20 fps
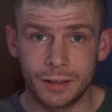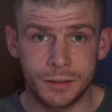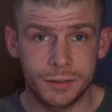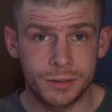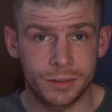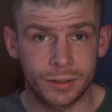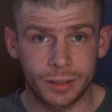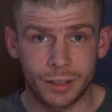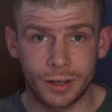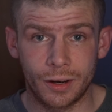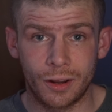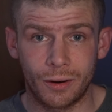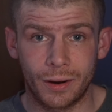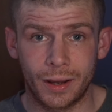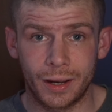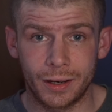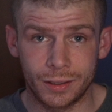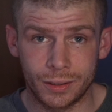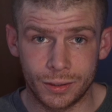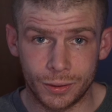you're going to know how
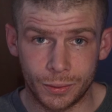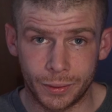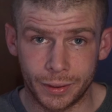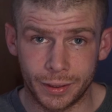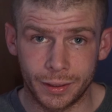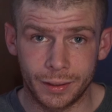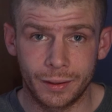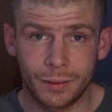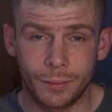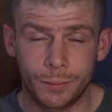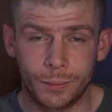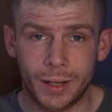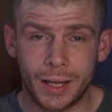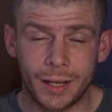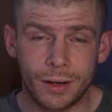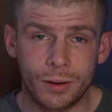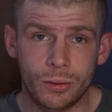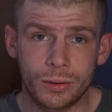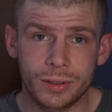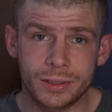to do it. What I
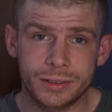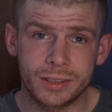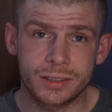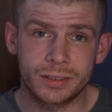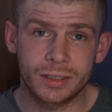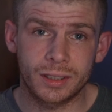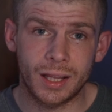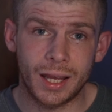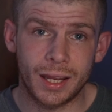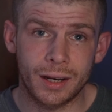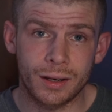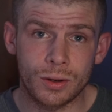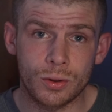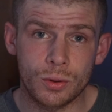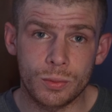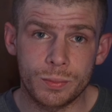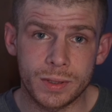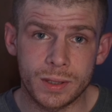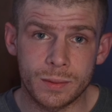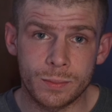noticed is a lot of new
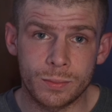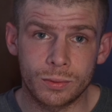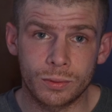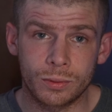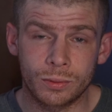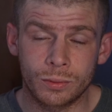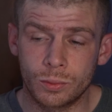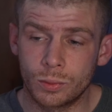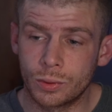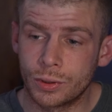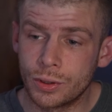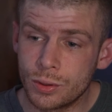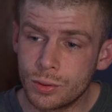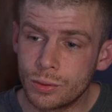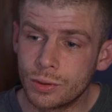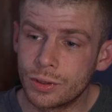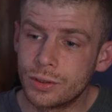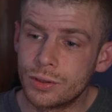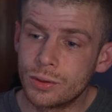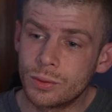people who are new
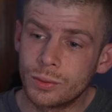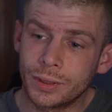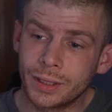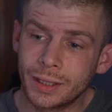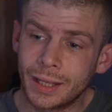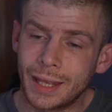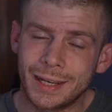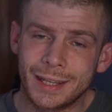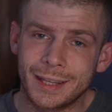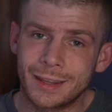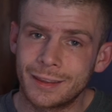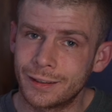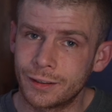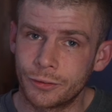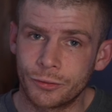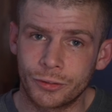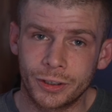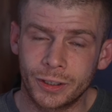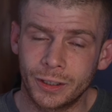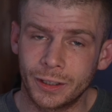to doing anything
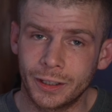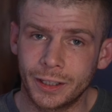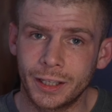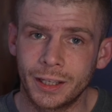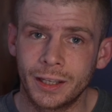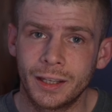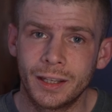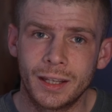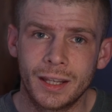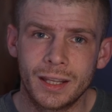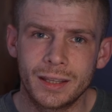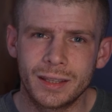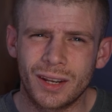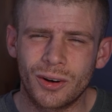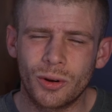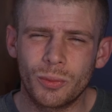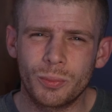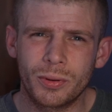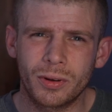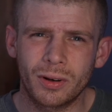really, they
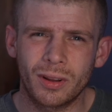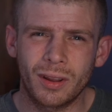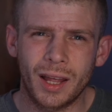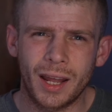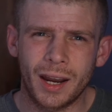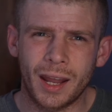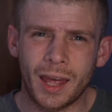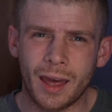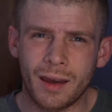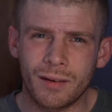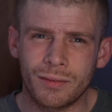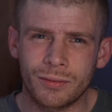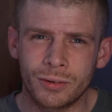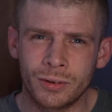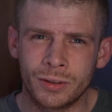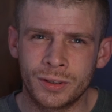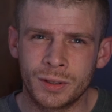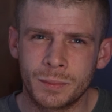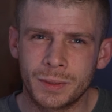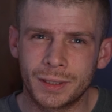don't put a lot of effort
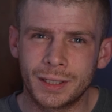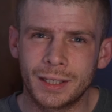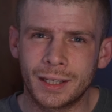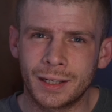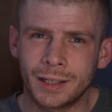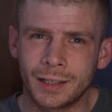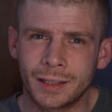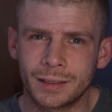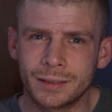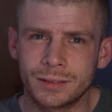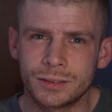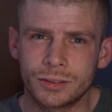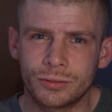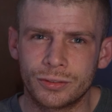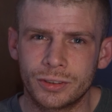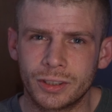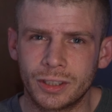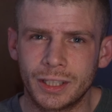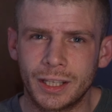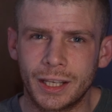in the beginning to
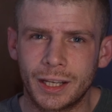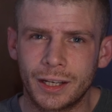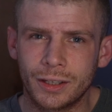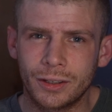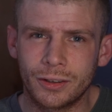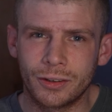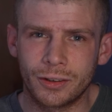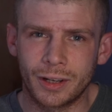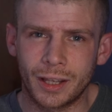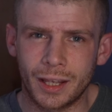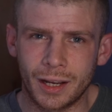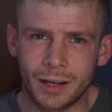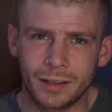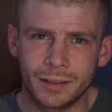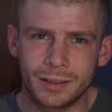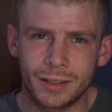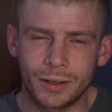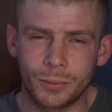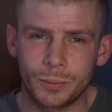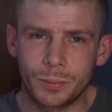really getting good at it.
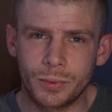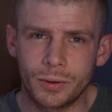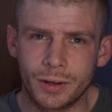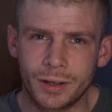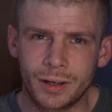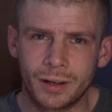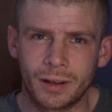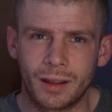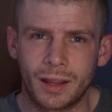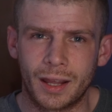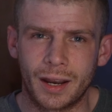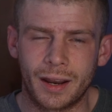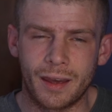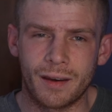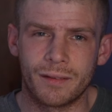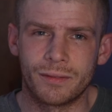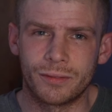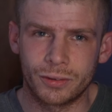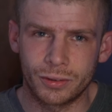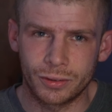They don't put in a lot of
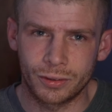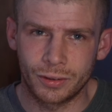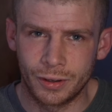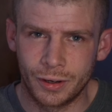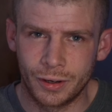effort.